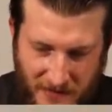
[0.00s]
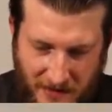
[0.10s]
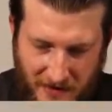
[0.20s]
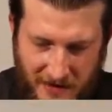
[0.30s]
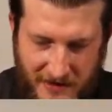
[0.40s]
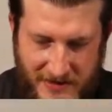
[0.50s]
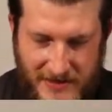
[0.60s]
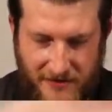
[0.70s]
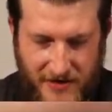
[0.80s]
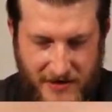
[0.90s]
Alright, let's
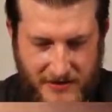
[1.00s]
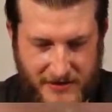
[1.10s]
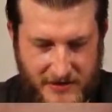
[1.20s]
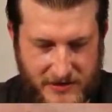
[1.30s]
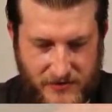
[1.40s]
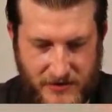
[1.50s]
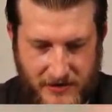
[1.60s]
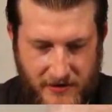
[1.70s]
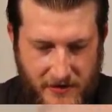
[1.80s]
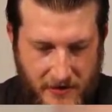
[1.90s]
get right into this one
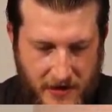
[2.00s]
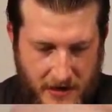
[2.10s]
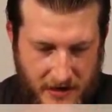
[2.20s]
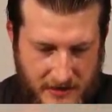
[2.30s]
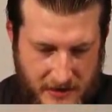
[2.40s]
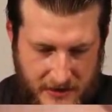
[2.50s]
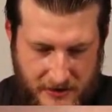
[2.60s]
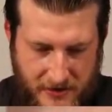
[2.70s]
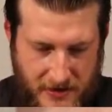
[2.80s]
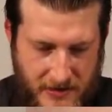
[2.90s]
here. It's an
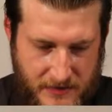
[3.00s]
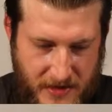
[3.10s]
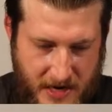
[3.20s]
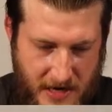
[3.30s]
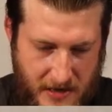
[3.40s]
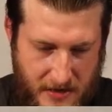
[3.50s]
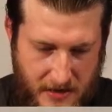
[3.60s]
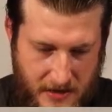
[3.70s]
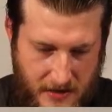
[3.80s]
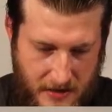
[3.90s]
Eternatus pack,
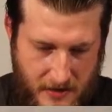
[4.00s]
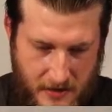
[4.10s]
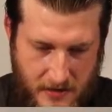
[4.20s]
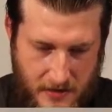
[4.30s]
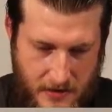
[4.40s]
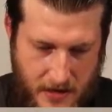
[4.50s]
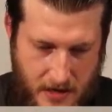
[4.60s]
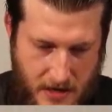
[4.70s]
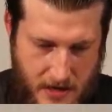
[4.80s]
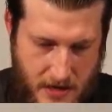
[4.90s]

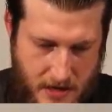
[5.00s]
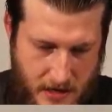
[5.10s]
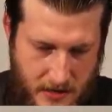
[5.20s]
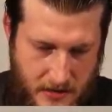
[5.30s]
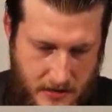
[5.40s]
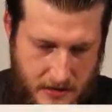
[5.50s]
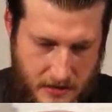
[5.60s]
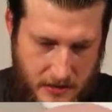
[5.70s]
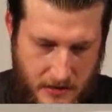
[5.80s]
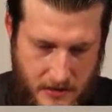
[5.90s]
and...
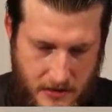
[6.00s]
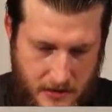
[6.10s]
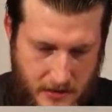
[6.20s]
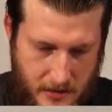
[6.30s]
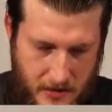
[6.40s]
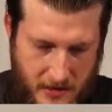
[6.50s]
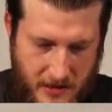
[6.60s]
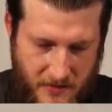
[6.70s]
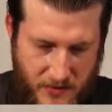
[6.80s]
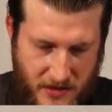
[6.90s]

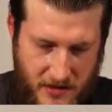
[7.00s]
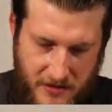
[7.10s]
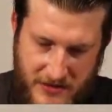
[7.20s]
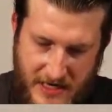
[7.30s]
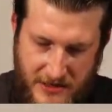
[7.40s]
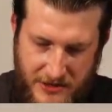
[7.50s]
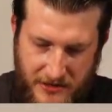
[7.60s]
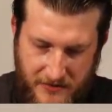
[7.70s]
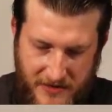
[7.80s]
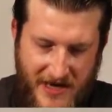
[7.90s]
could it be another
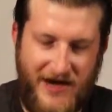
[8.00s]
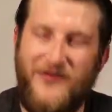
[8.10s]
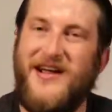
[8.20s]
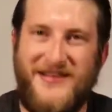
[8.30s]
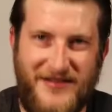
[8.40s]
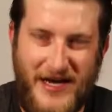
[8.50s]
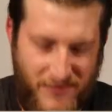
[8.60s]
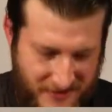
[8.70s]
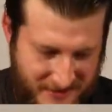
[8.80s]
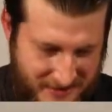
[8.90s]
Zacian? Ah, we got the
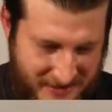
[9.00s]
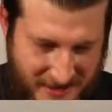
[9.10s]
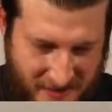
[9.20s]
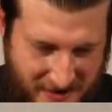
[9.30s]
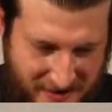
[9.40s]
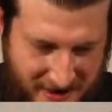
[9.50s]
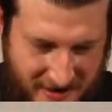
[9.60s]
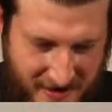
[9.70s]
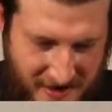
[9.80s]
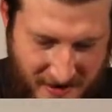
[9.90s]
Lapras this time.
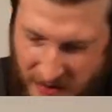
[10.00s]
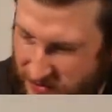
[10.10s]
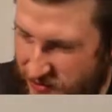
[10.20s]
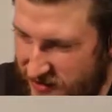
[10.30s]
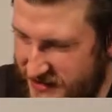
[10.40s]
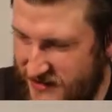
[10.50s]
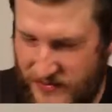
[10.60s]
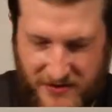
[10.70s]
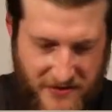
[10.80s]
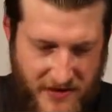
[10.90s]
Alright, Maybe we'll get some
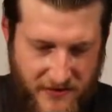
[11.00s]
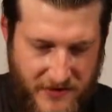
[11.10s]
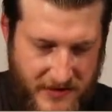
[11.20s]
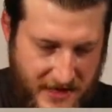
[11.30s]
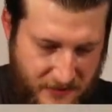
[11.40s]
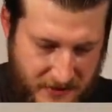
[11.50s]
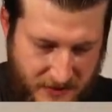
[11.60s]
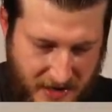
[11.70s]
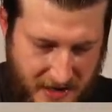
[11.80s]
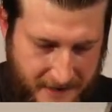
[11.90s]
better luck with the
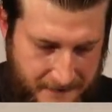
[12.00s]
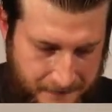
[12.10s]
Lapras pack.